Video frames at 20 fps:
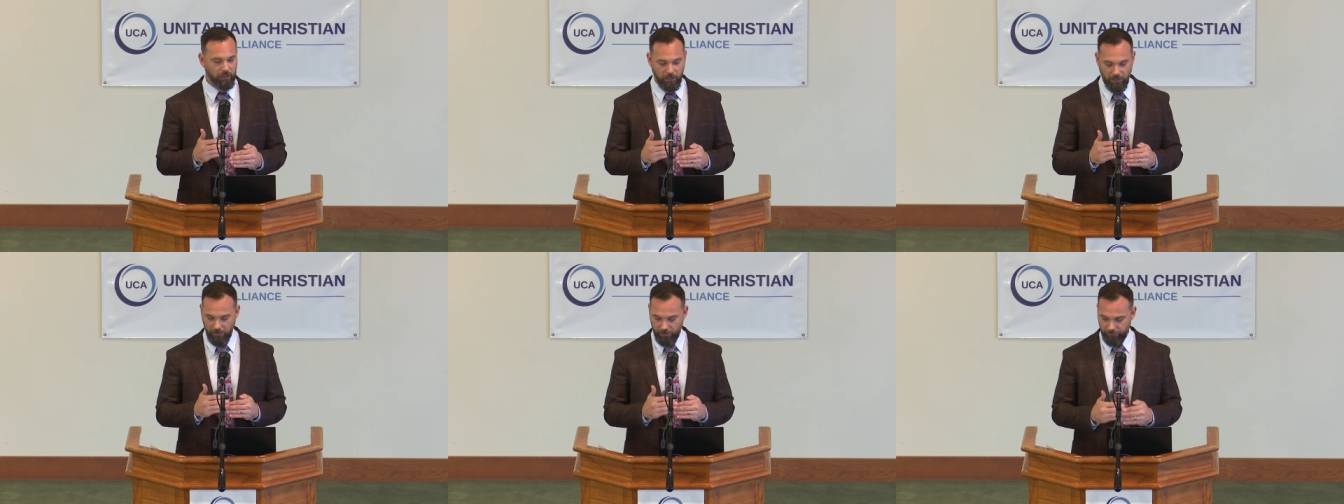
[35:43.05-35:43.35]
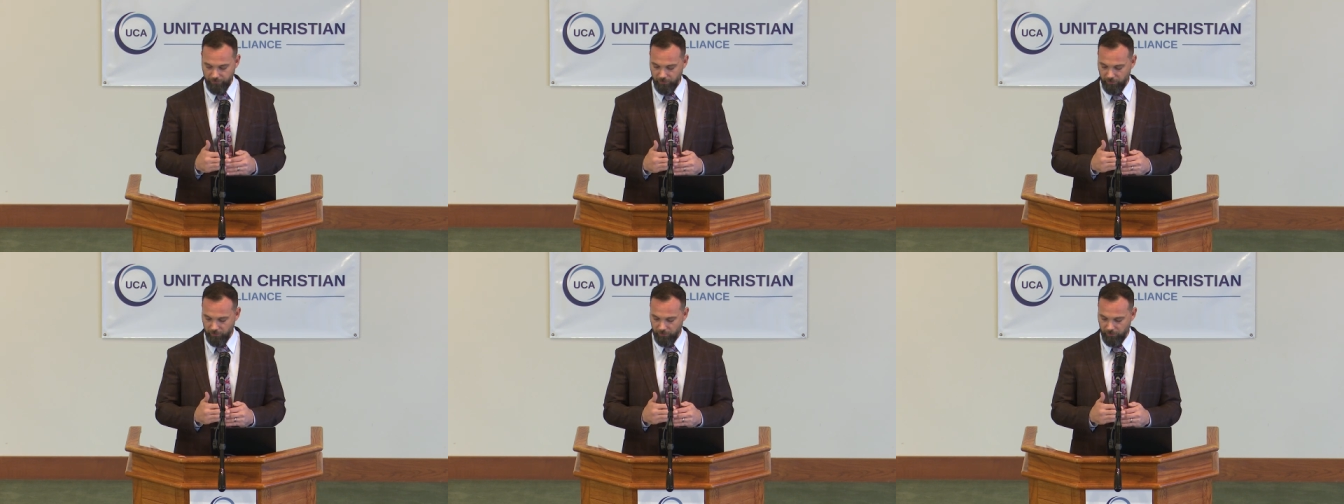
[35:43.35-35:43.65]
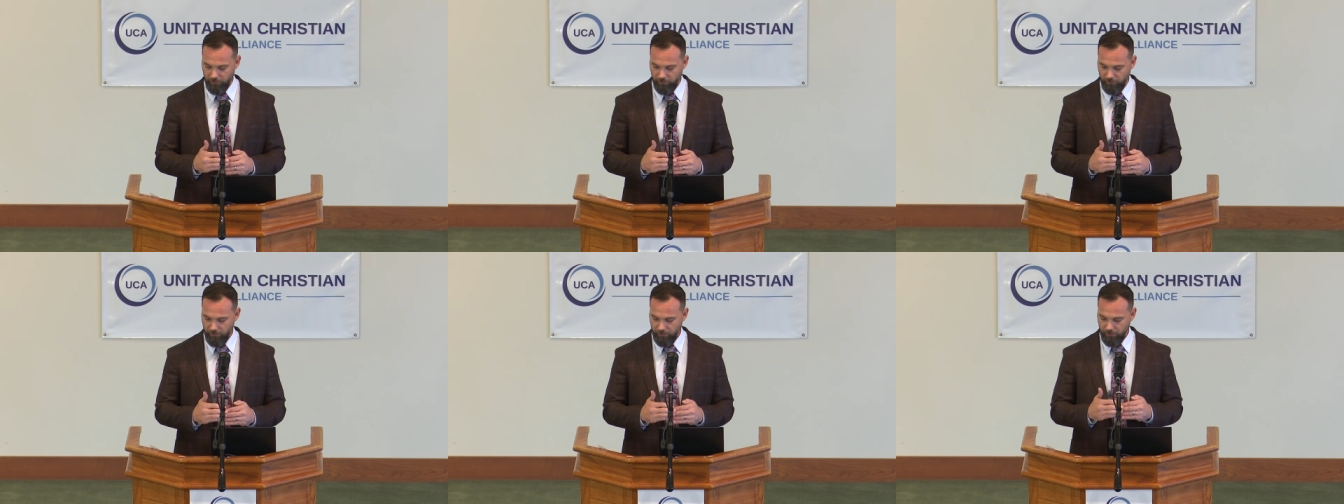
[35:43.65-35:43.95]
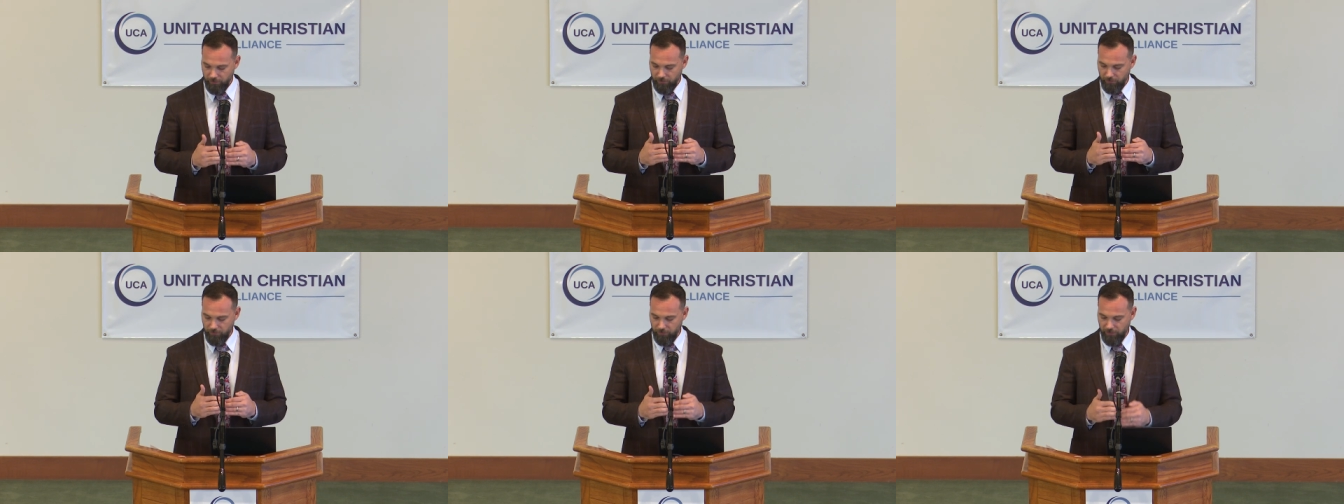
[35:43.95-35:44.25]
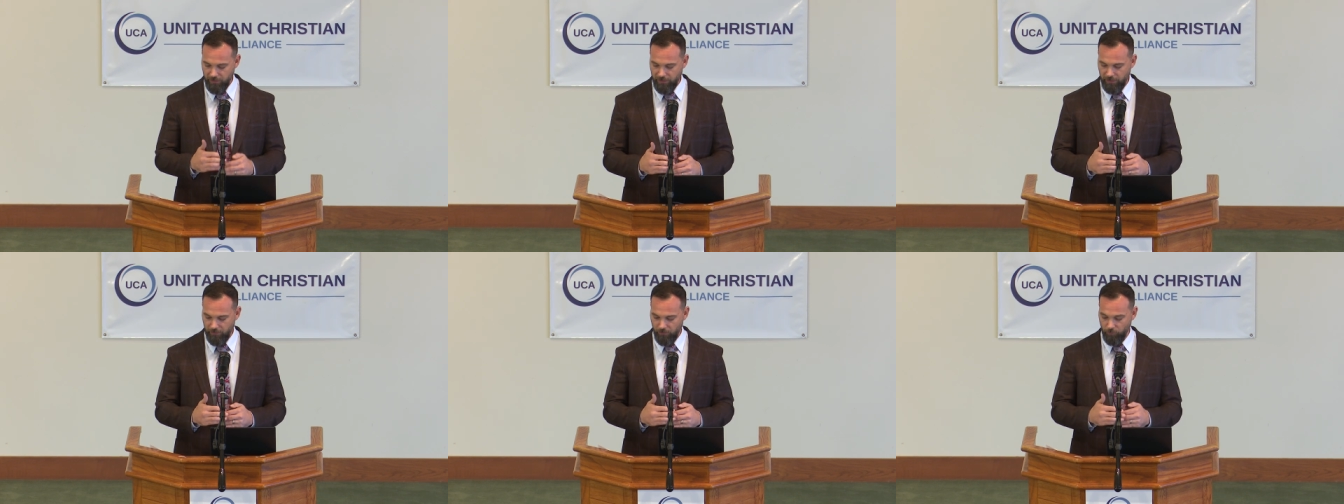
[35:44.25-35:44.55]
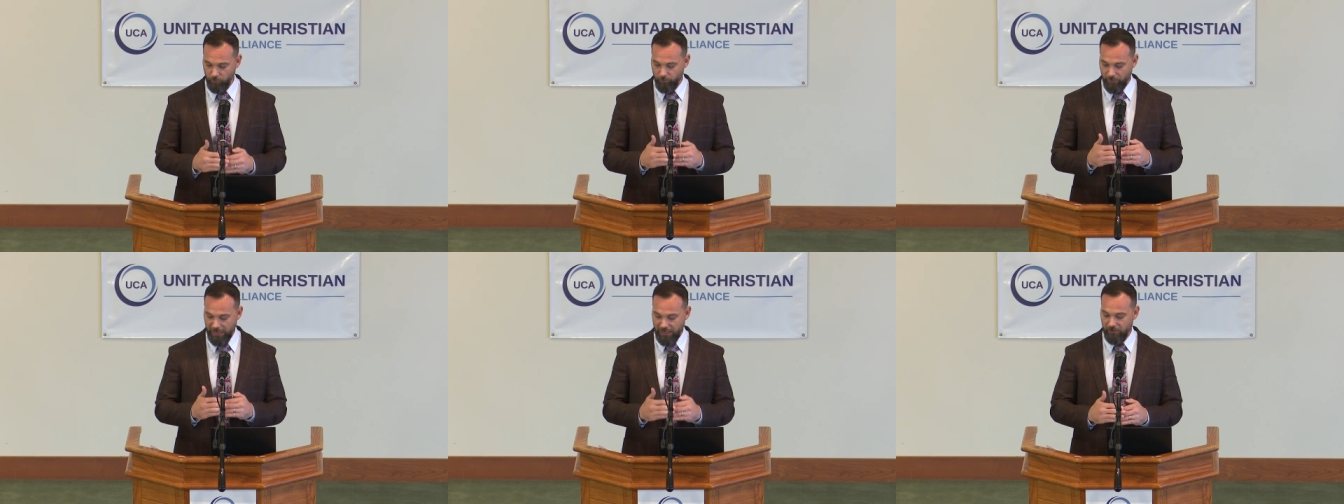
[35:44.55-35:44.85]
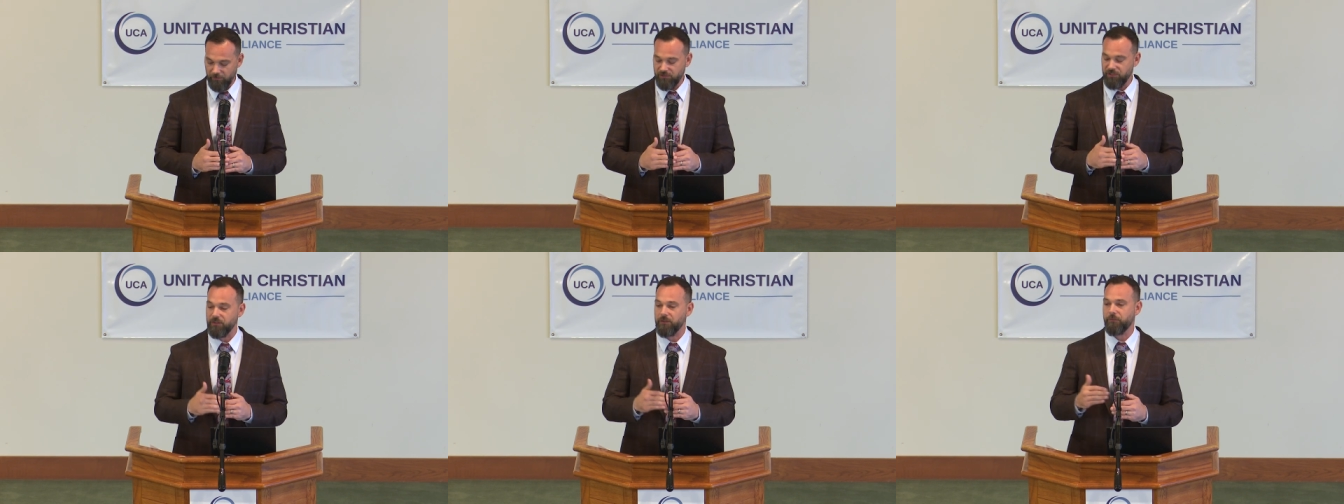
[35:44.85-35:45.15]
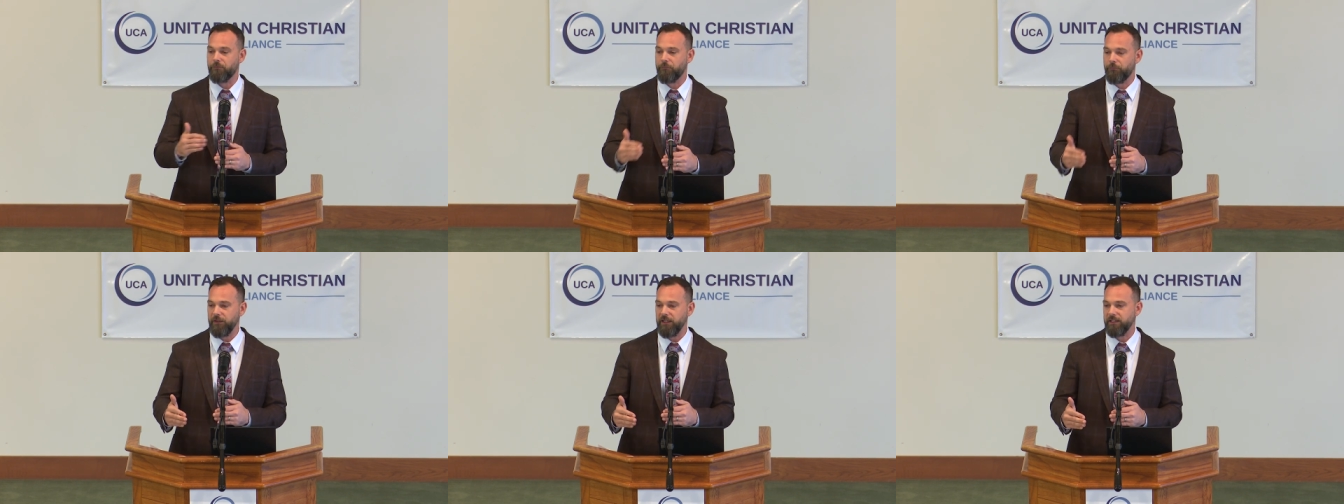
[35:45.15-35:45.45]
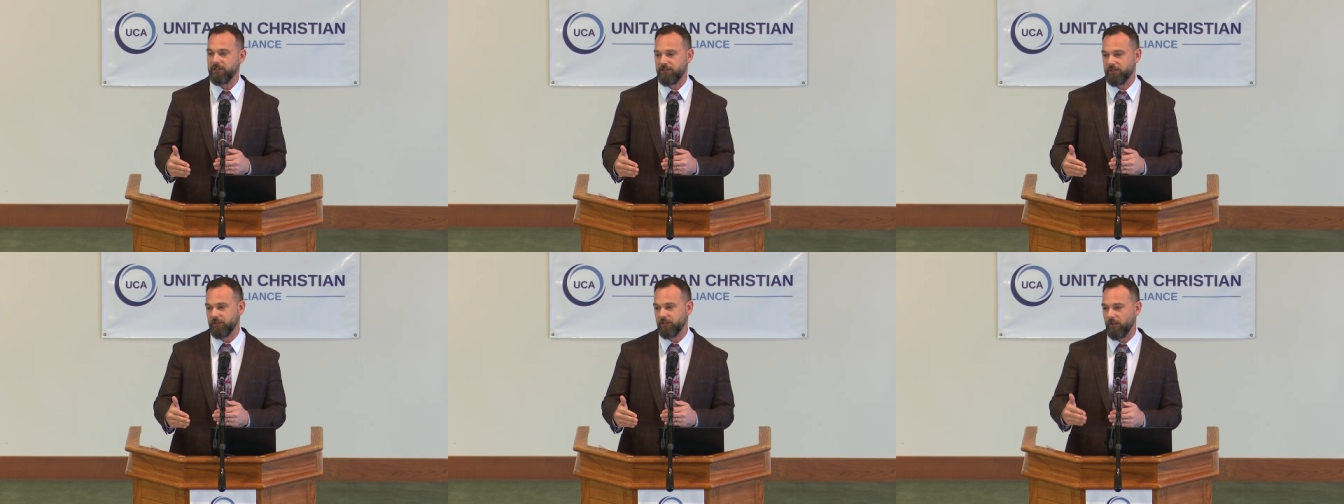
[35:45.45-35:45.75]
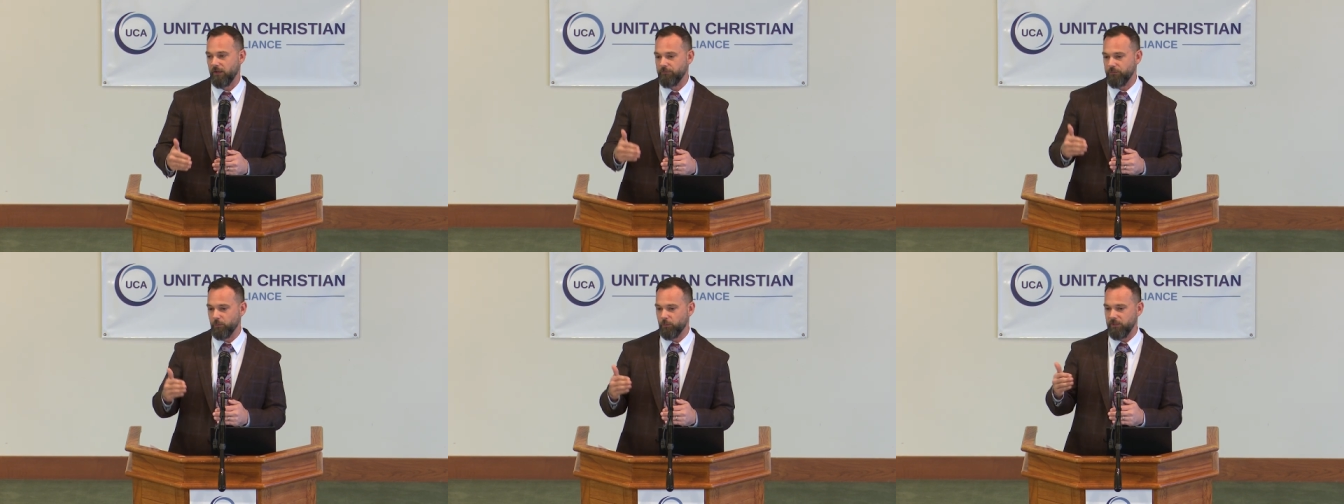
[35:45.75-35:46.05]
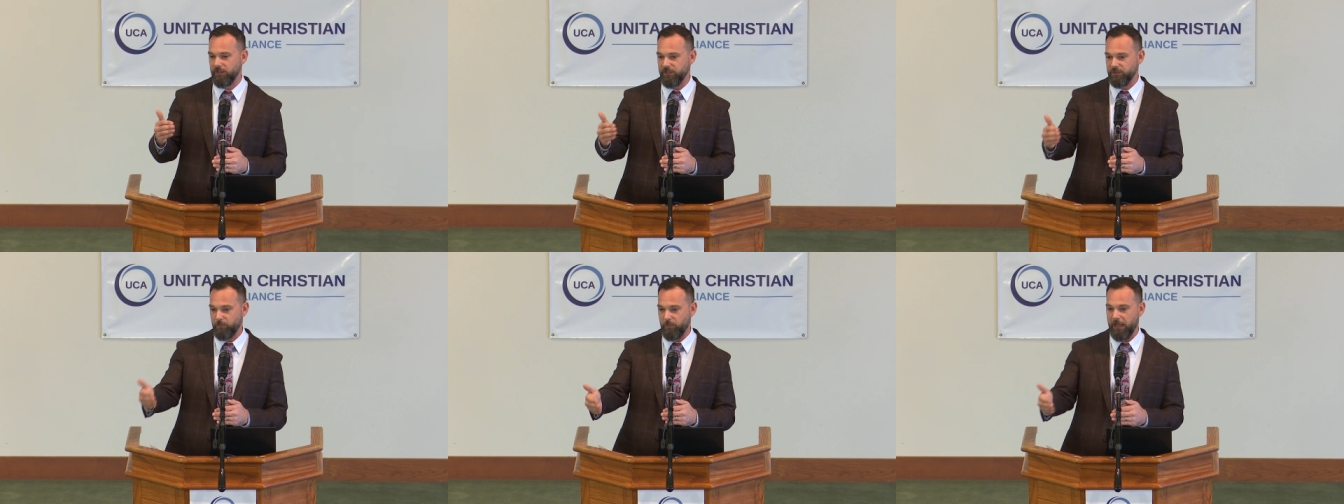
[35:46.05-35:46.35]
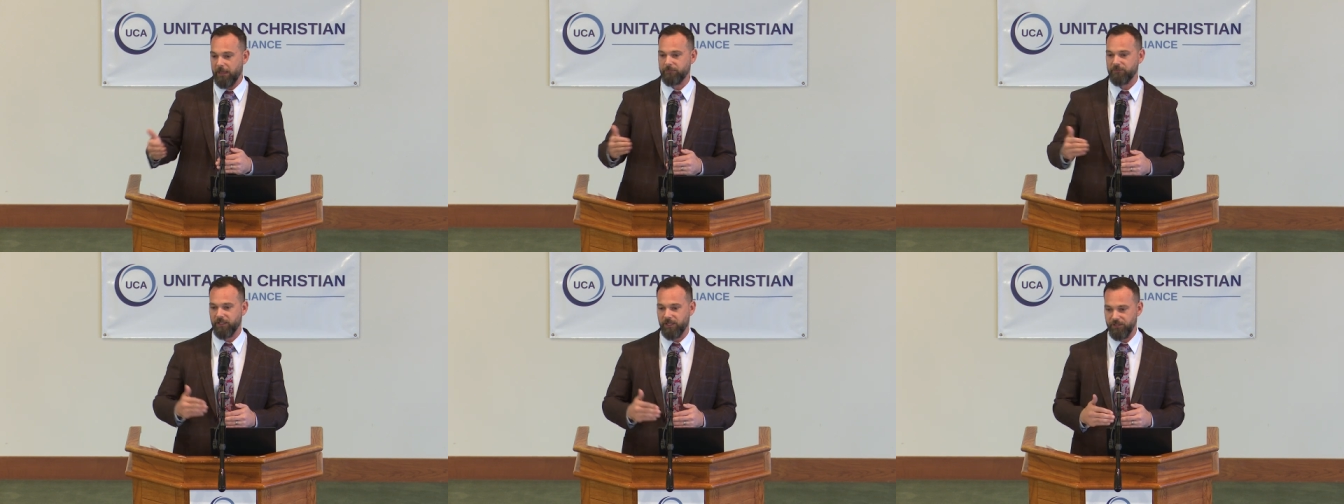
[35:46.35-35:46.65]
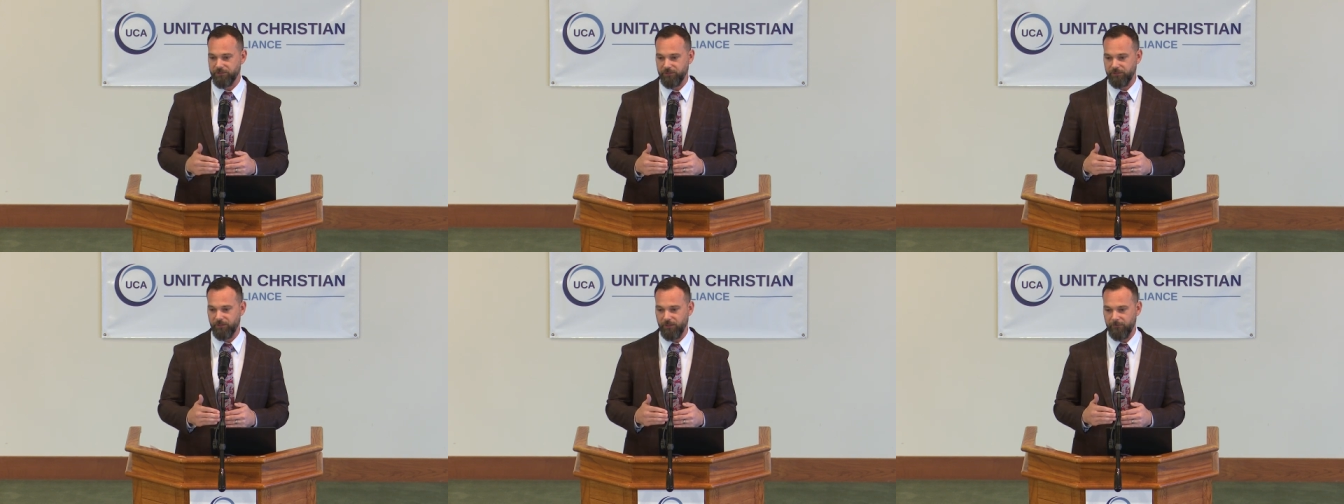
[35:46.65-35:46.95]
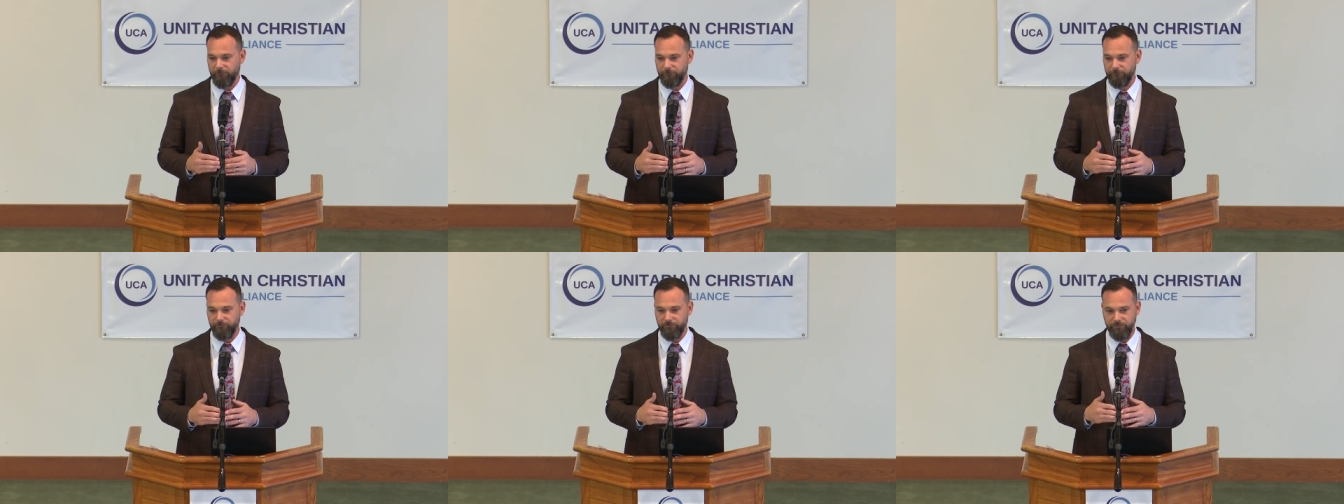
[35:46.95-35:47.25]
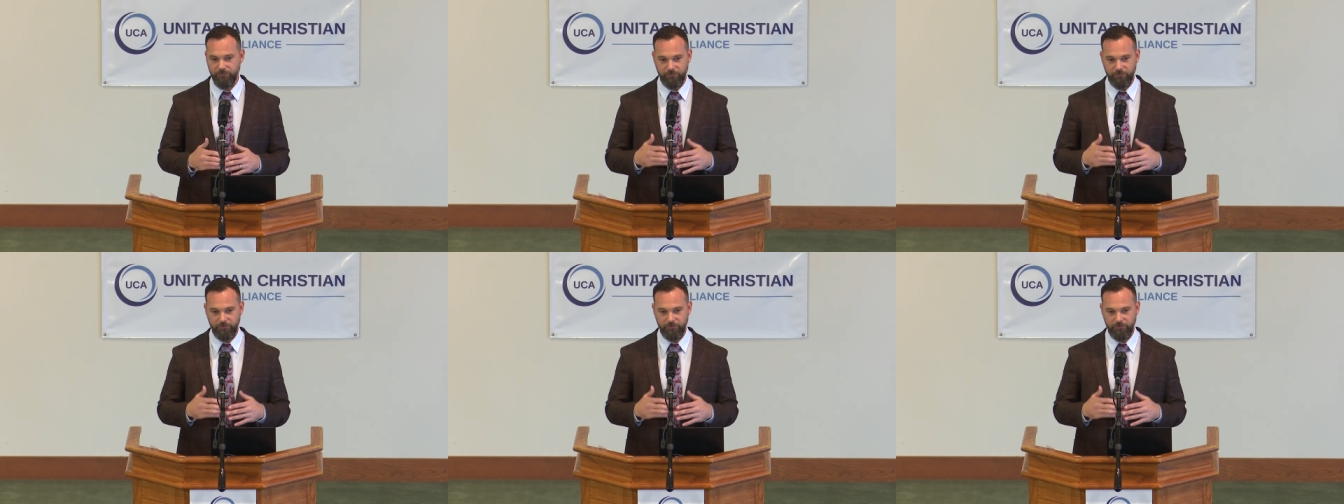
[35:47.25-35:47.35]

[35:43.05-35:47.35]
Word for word: on their knee or bow to the feet of the one that's baptizing them.